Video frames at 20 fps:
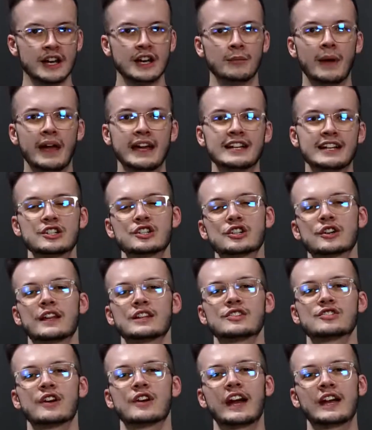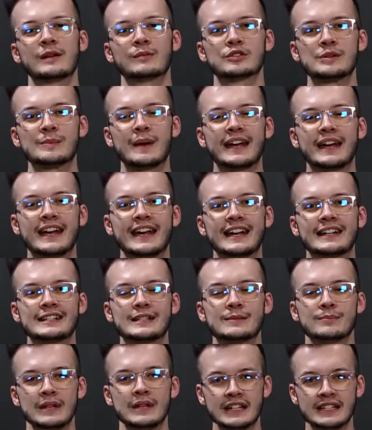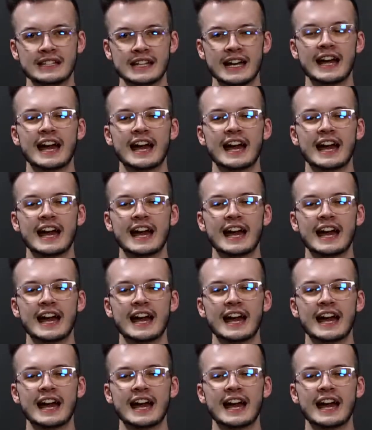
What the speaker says: making sure that you're able to make ends meet,